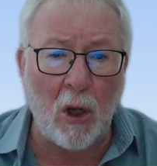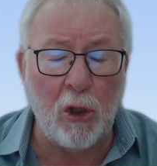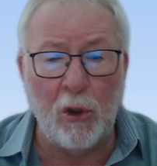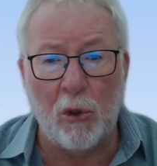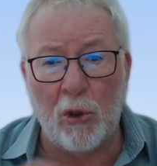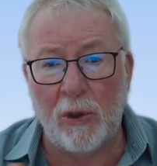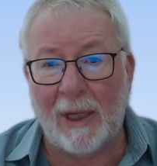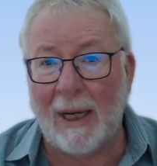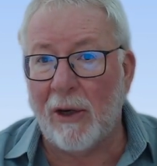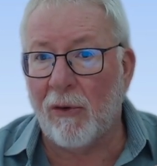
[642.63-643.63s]
You could
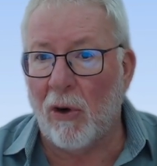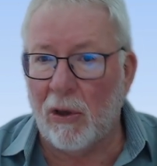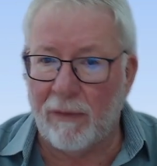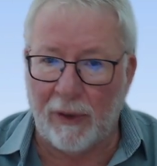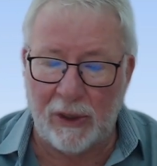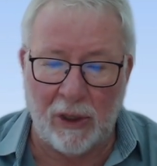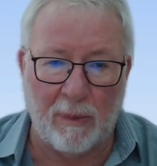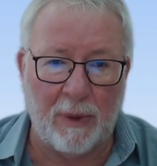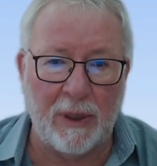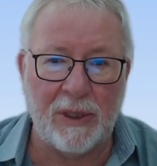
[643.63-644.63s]
get it wrong, for
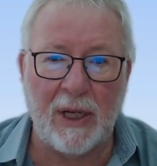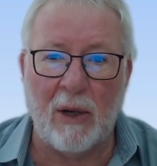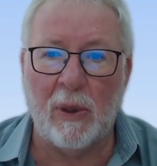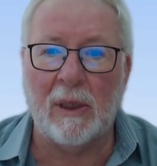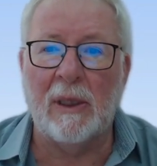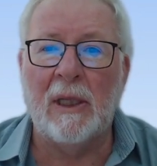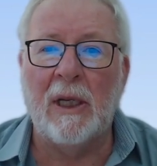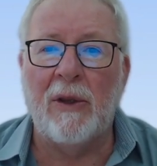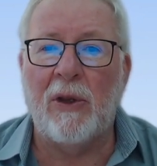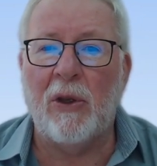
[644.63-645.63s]
example, and say, well,
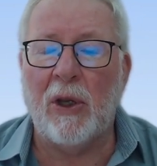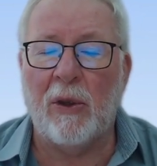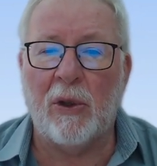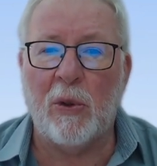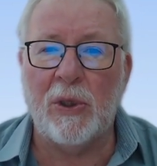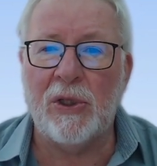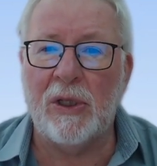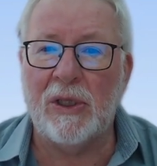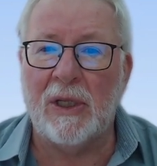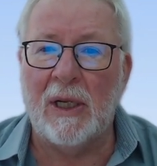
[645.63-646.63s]
the question
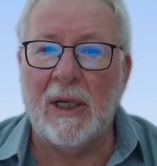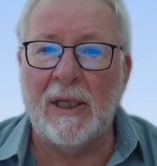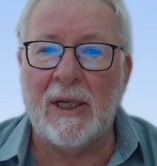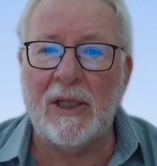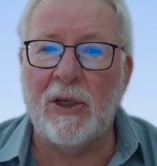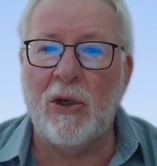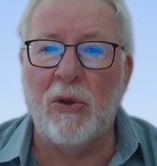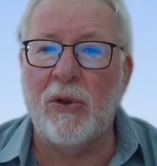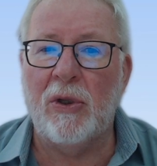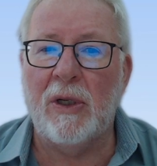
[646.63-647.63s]
is, does the
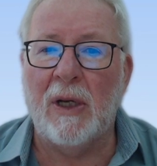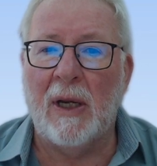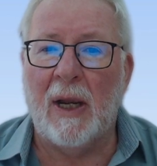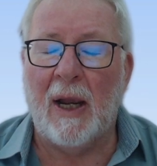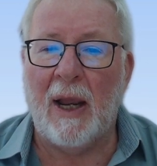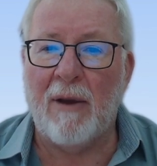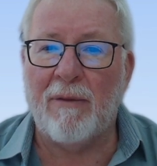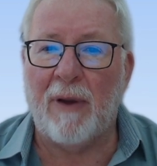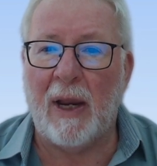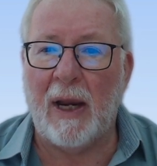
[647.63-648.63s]
union
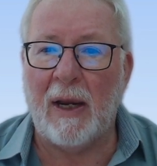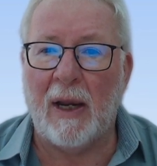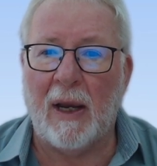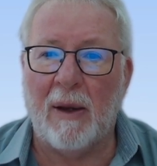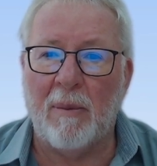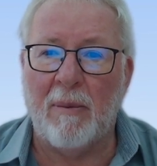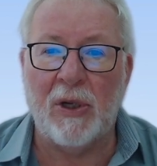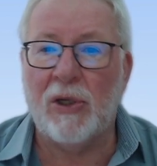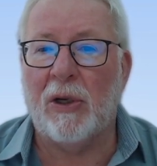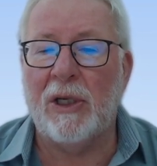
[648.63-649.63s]
have a
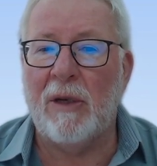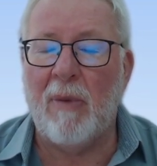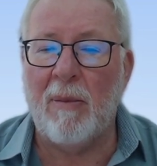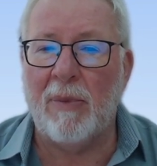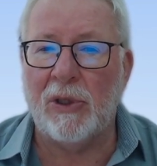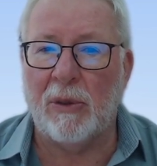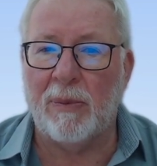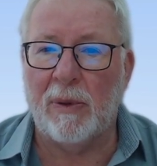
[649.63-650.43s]
majority membership?